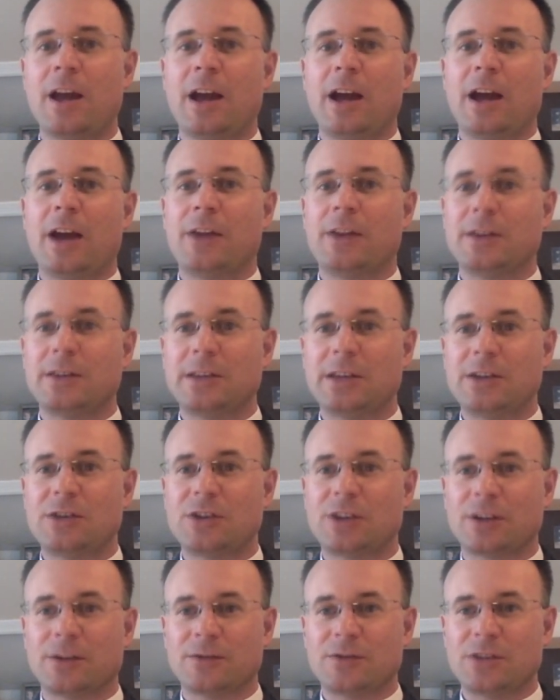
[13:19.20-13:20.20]
and the
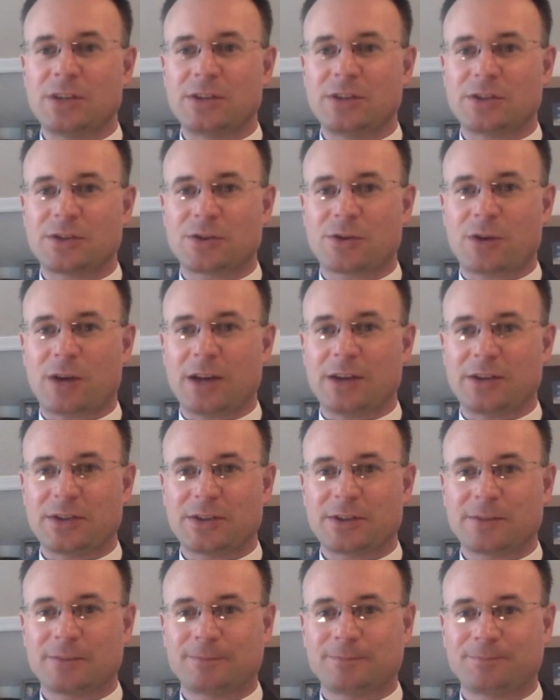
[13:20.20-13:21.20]
teaching of Jesus
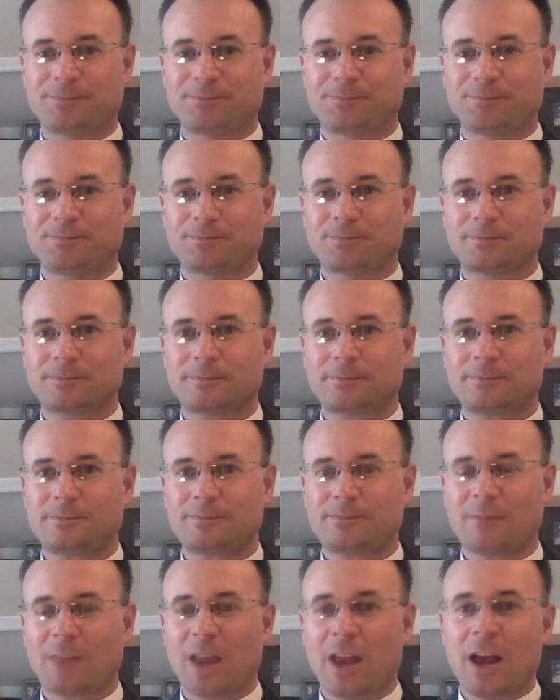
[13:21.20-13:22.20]
Christ.
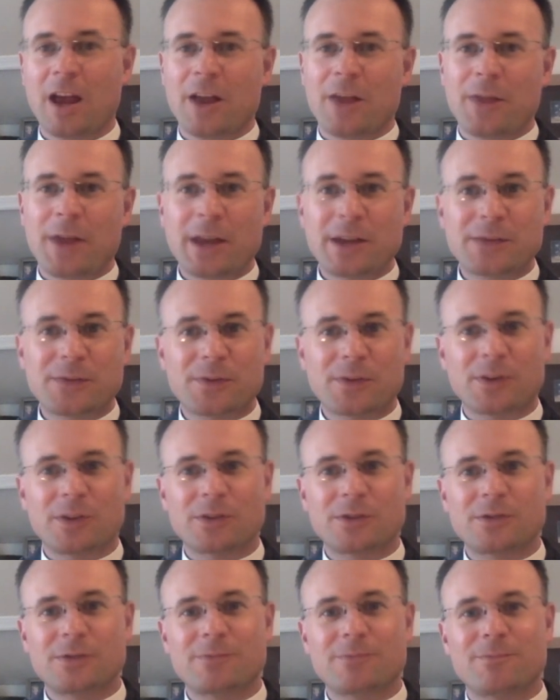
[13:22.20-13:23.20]
Thanks for
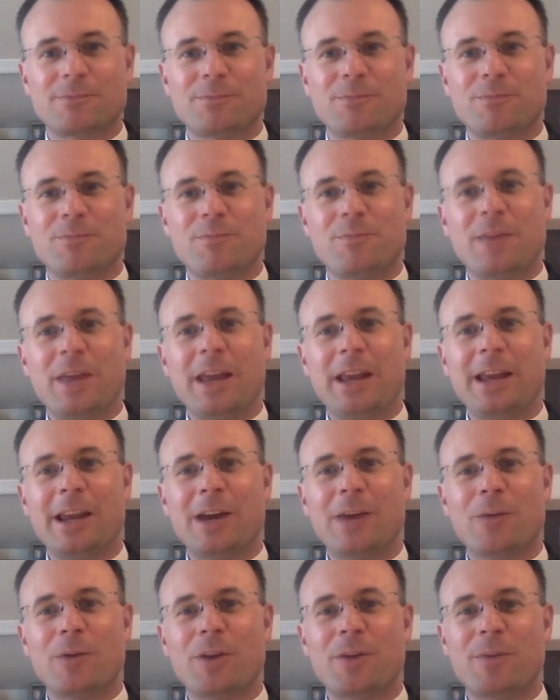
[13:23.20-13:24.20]
being
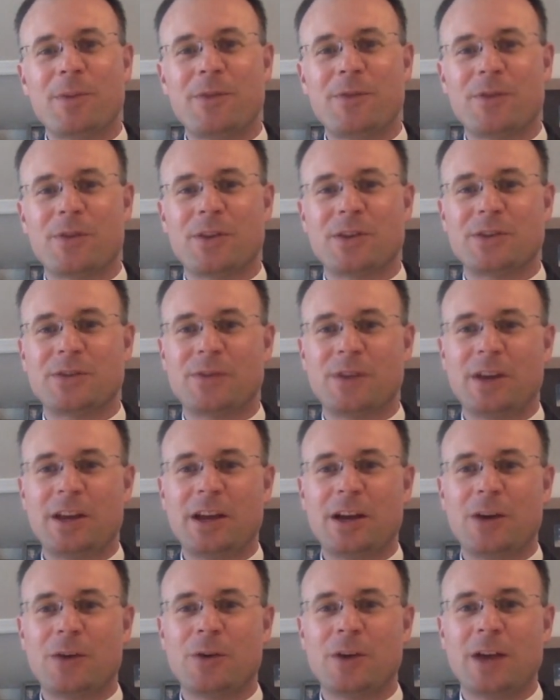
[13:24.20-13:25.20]
here with me for this
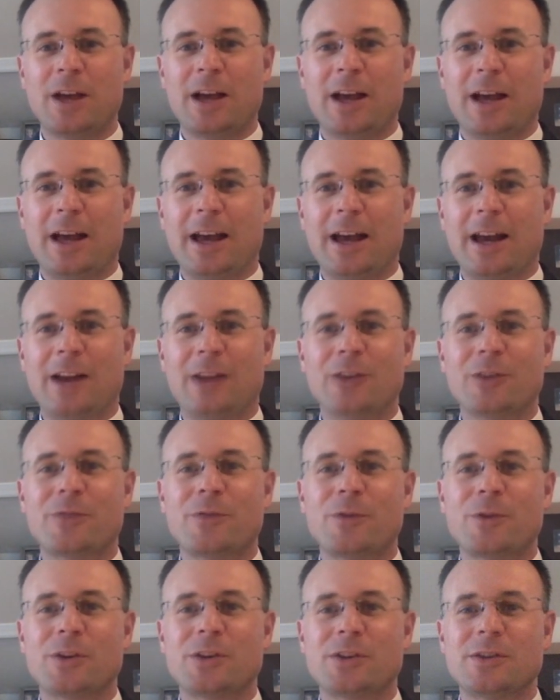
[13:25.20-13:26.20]
video, and I look
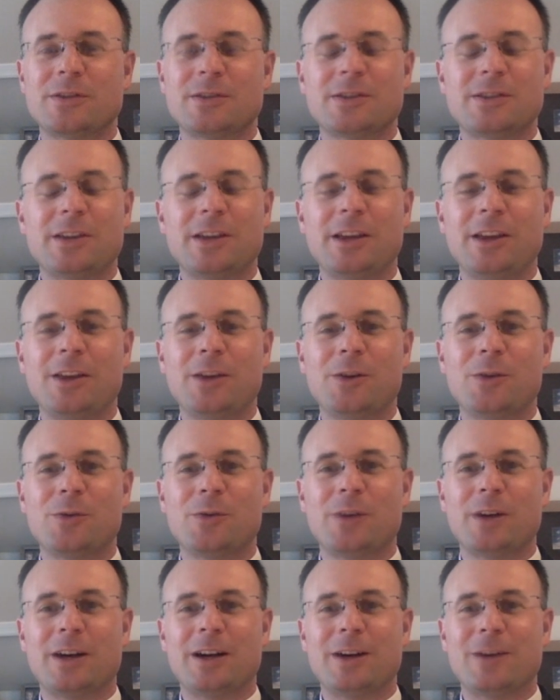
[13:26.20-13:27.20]
forward to seeing
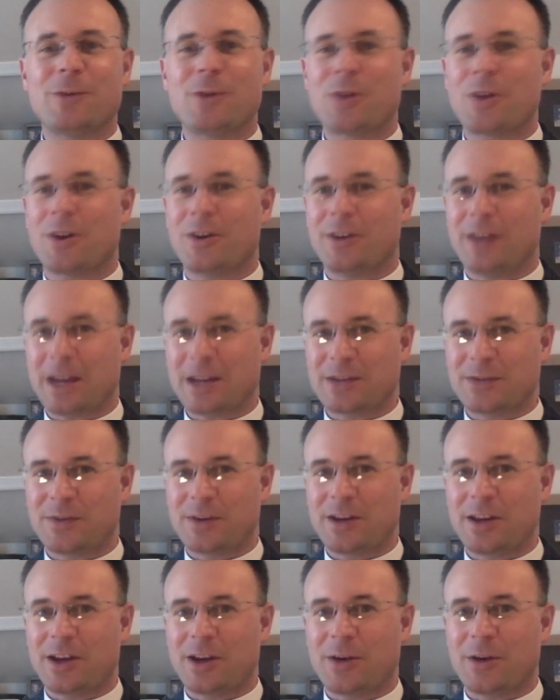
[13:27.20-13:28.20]
you with our next
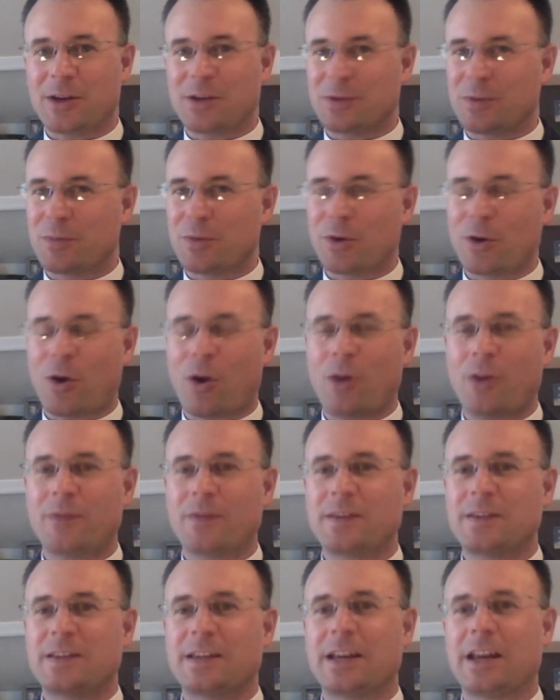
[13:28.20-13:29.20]
video as we put all of
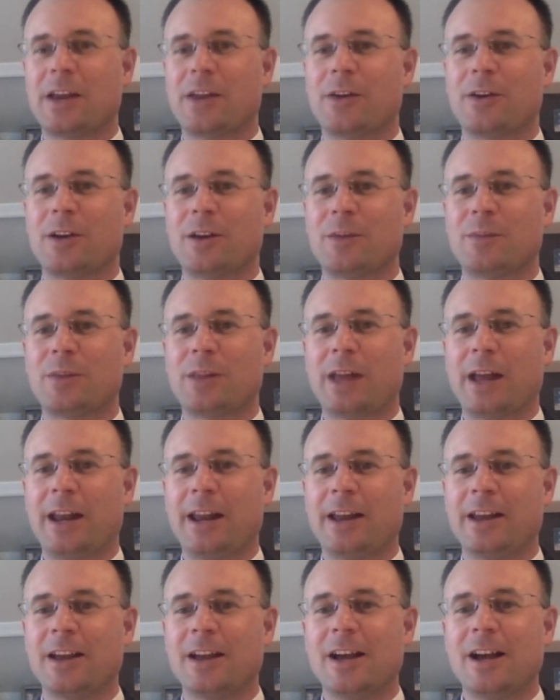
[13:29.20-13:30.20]
this together and
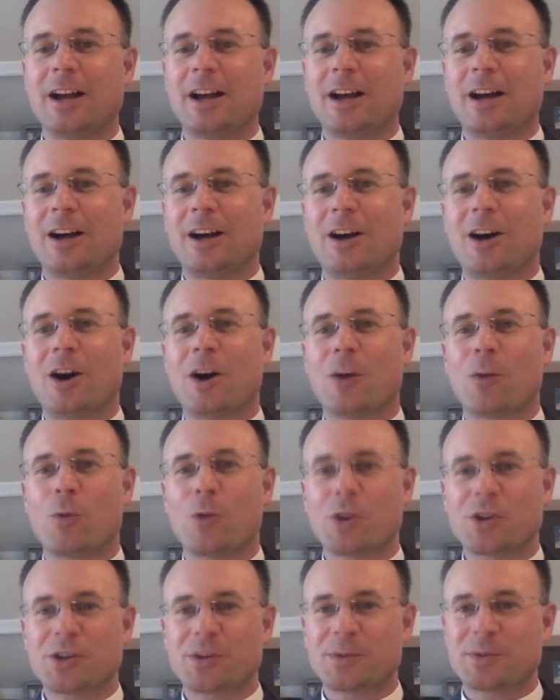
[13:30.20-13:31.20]
planning our
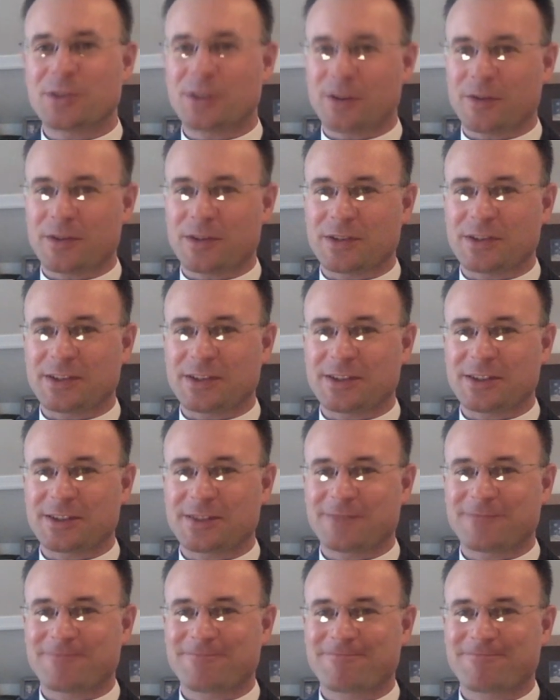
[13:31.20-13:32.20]
worship services.
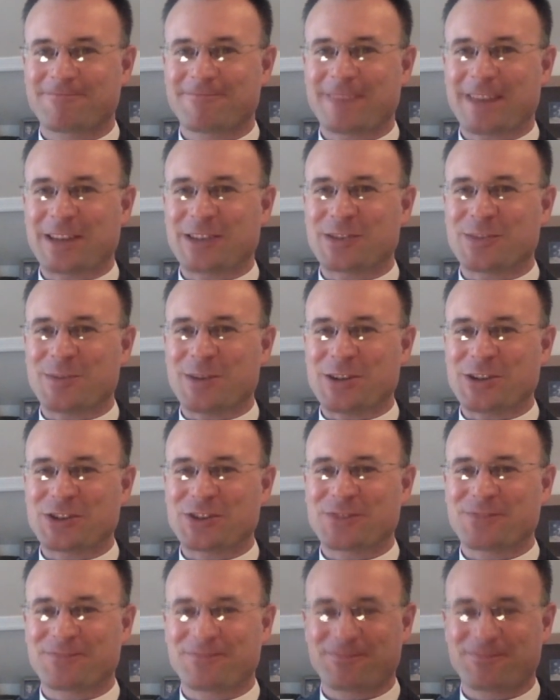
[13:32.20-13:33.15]
Thanks so much.